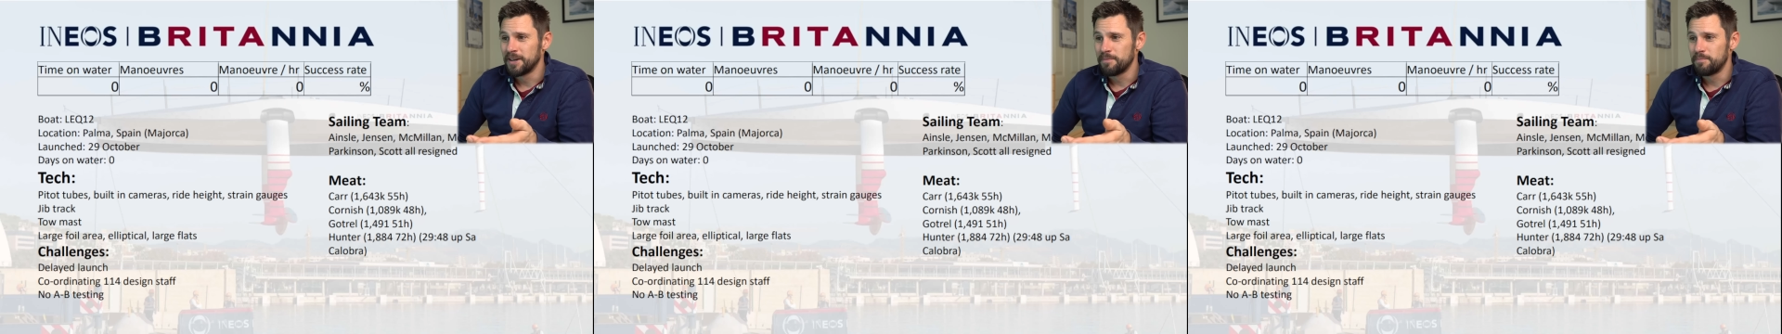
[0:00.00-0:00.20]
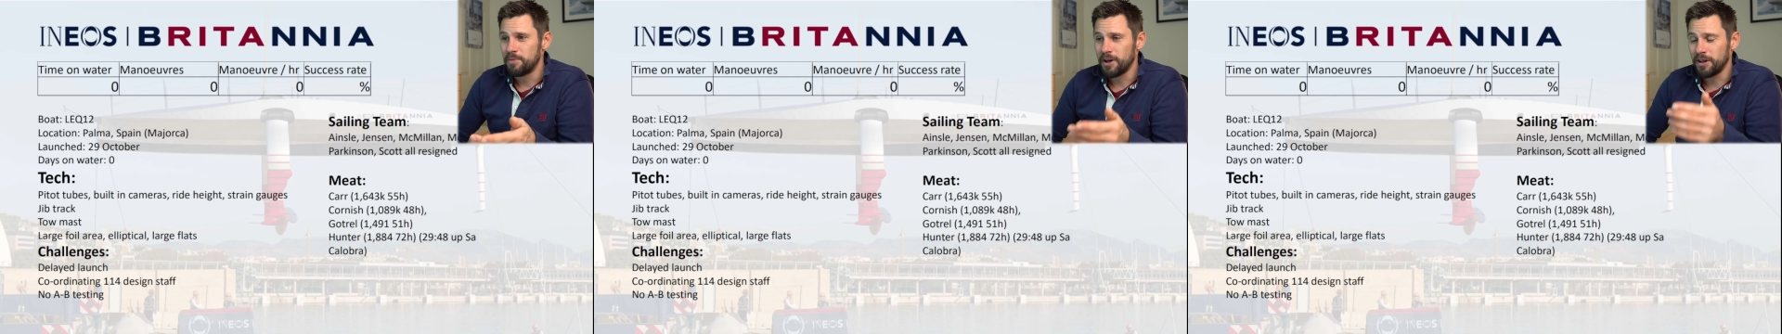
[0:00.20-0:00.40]

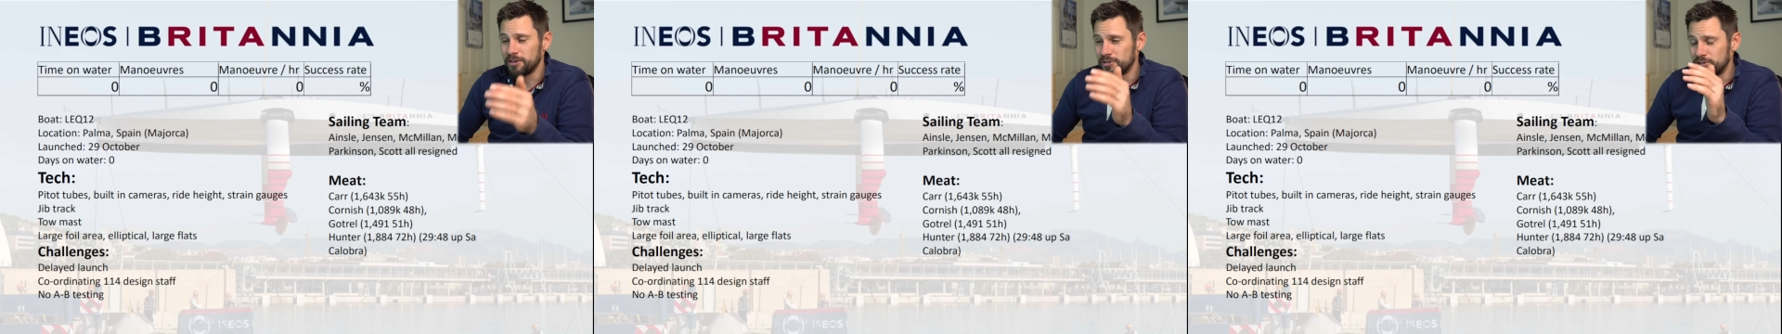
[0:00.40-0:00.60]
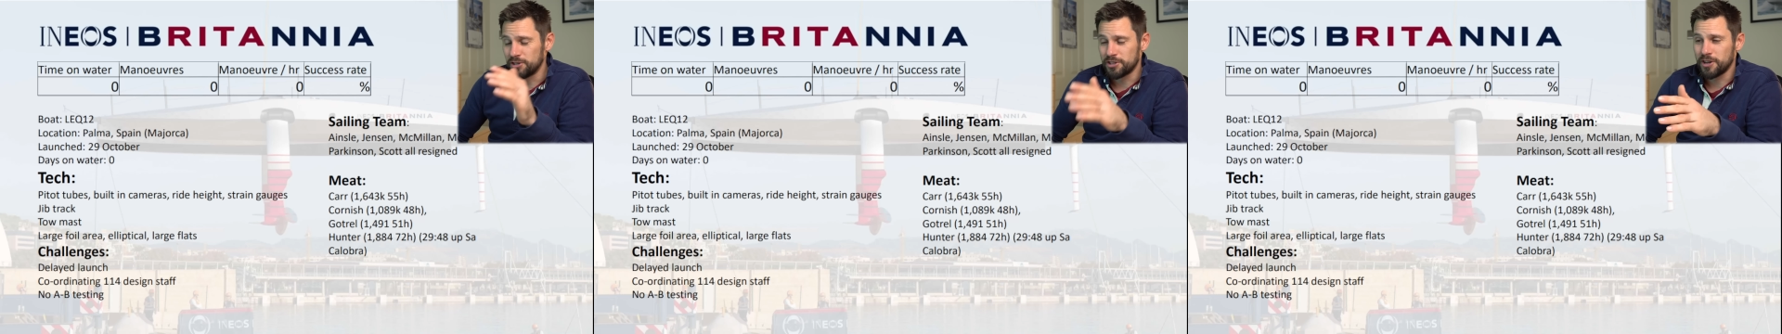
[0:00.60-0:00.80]
but
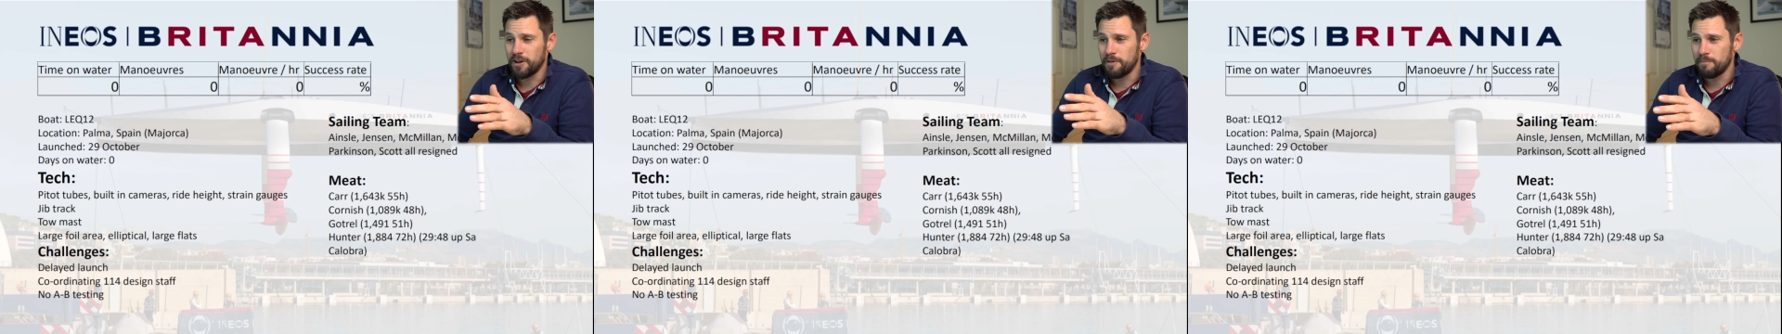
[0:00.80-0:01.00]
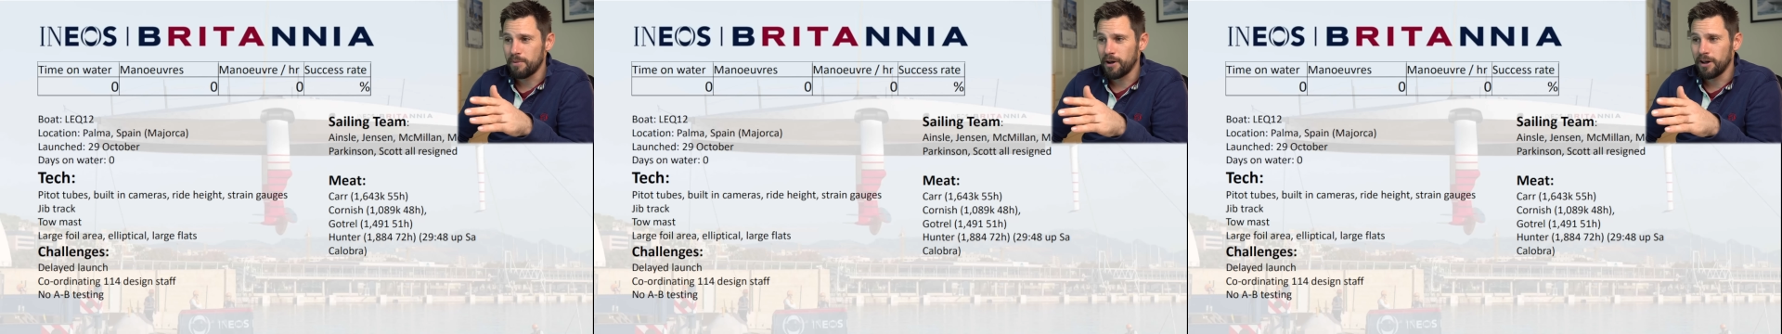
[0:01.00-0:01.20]
just
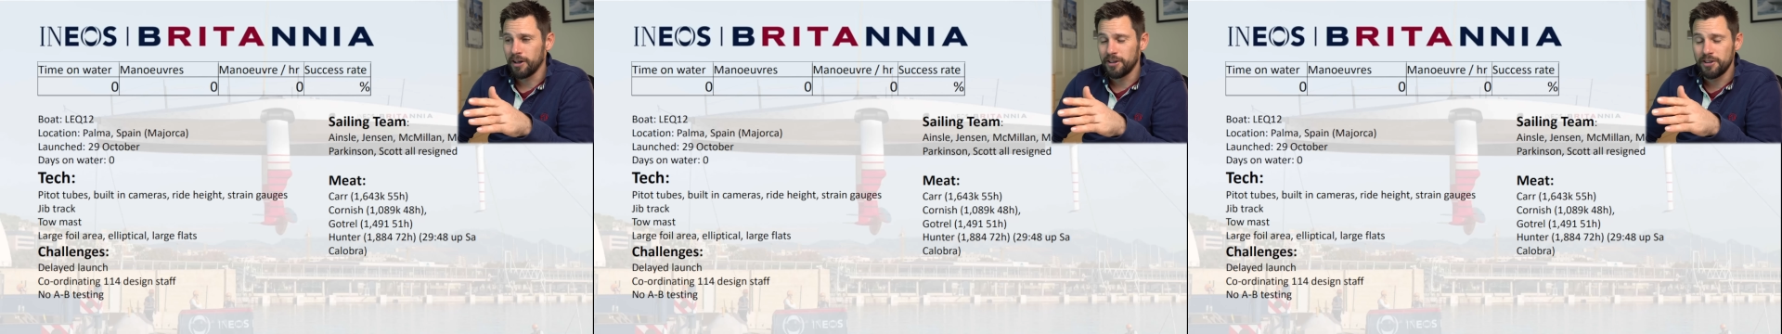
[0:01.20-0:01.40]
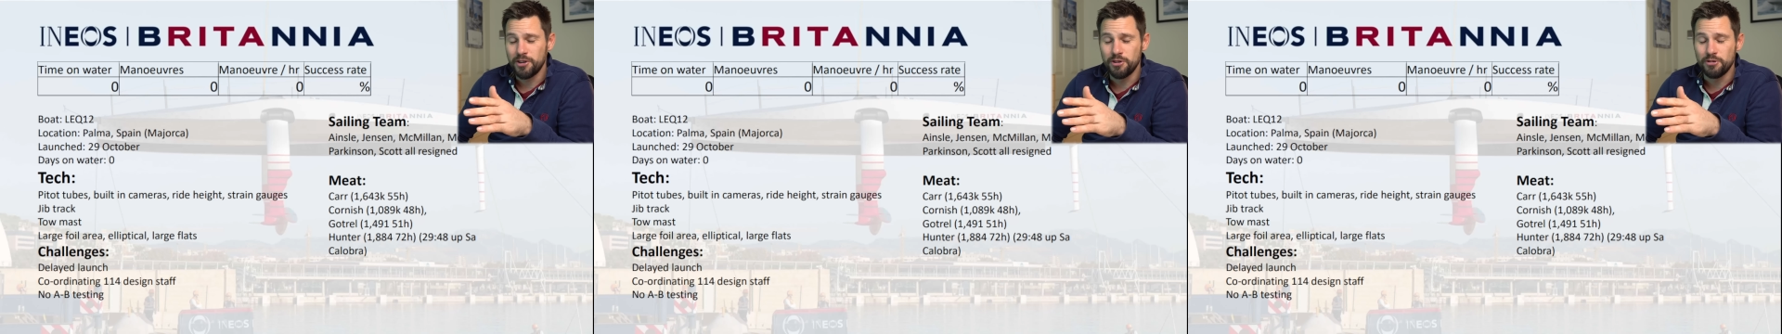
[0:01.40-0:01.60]
going by
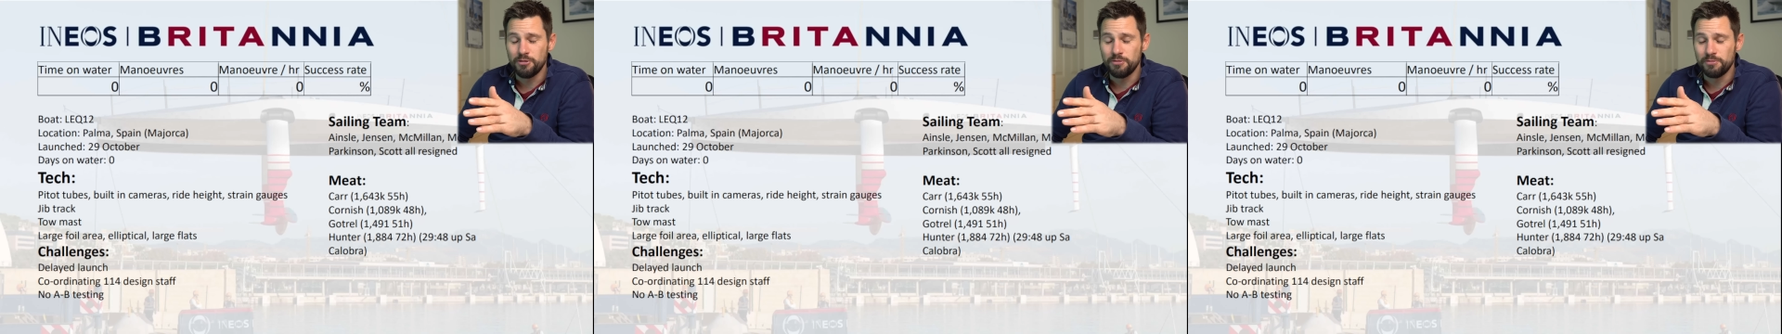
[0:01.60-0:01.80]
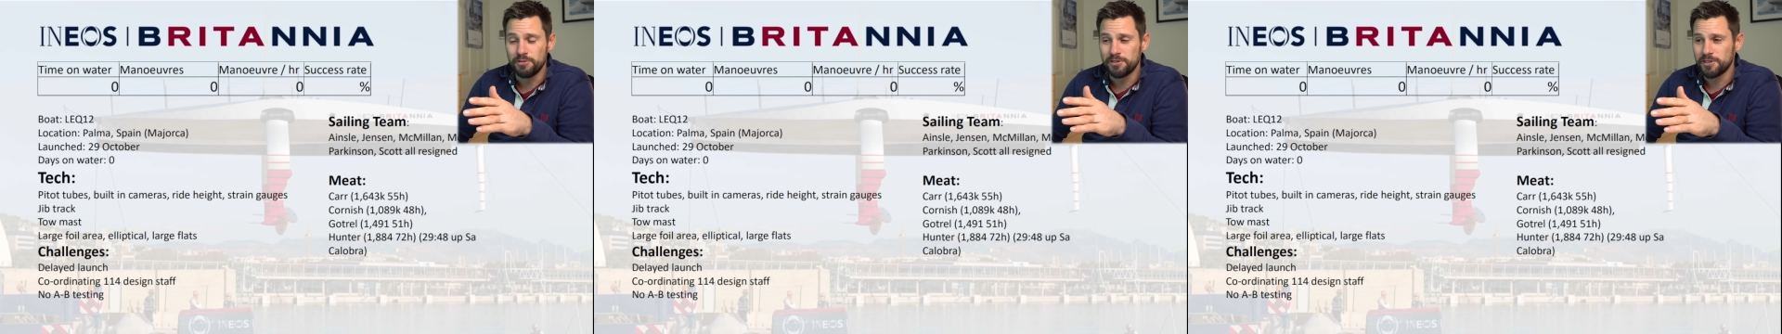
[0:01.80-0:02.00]

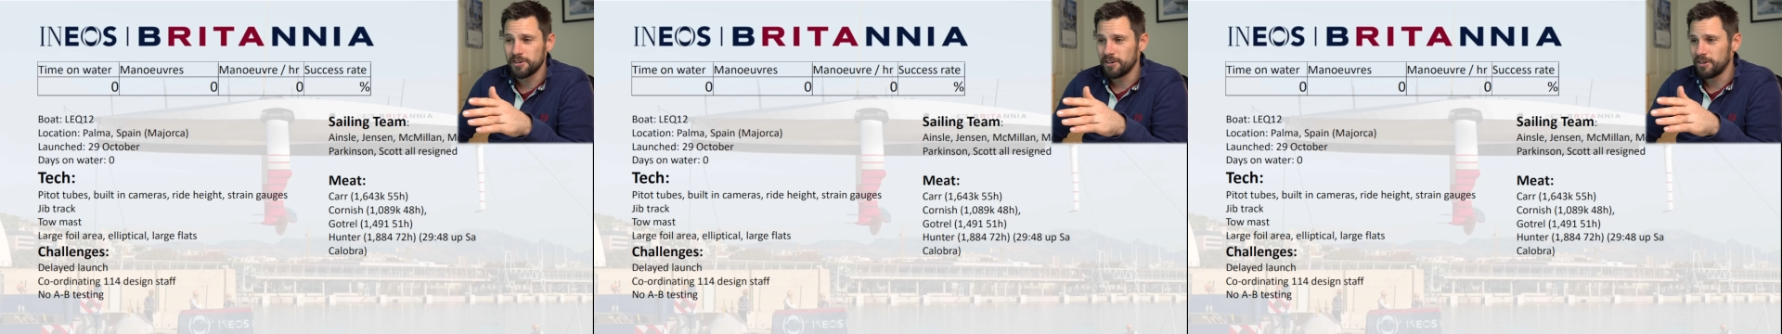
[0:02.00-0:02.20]
who's